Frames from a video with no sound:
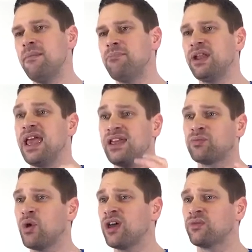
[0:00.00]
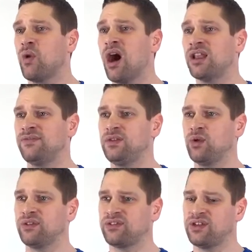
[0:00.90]
But it is worthwhile
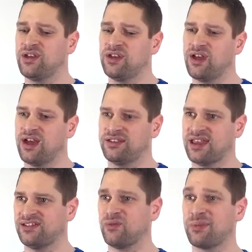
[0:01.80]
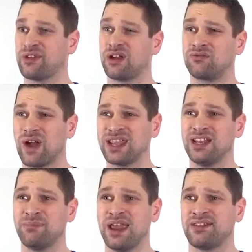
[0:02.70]
if you want to test your website on a
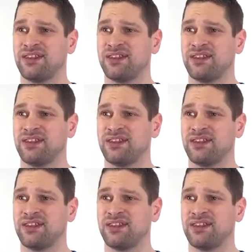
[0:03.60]
regular